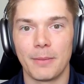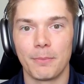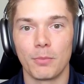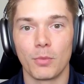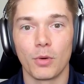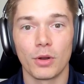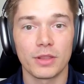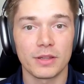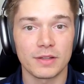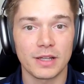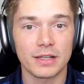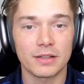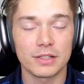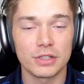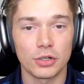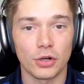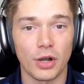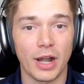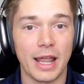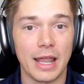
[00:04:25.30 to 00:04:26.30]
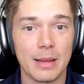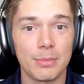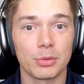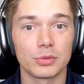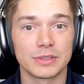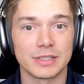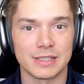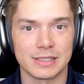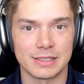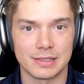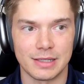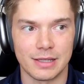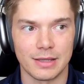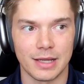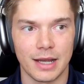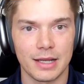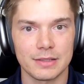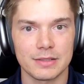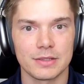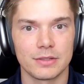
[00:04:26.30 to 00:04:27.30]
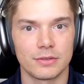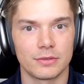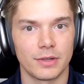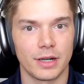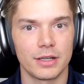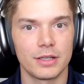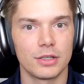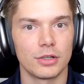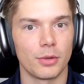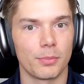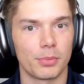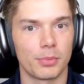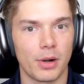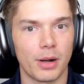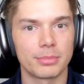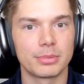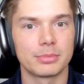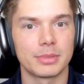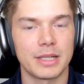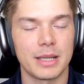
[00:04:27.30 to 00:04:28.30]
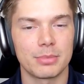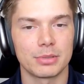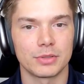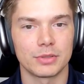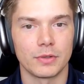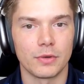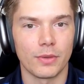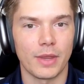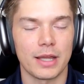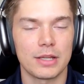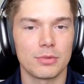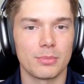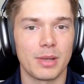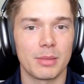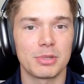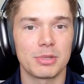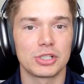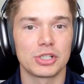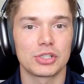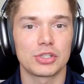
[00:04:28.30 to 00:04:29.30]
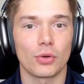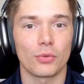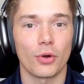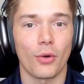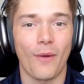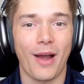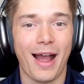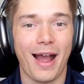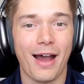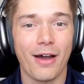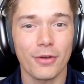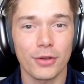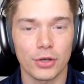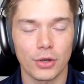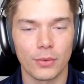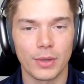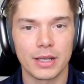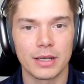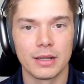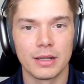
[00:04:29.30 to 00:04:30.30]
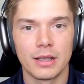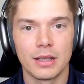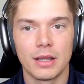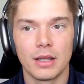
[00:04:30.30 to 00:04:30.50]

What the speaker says: more than likely you're able to see that, right? You're probably able to know that. You maybe just don't know how to do it.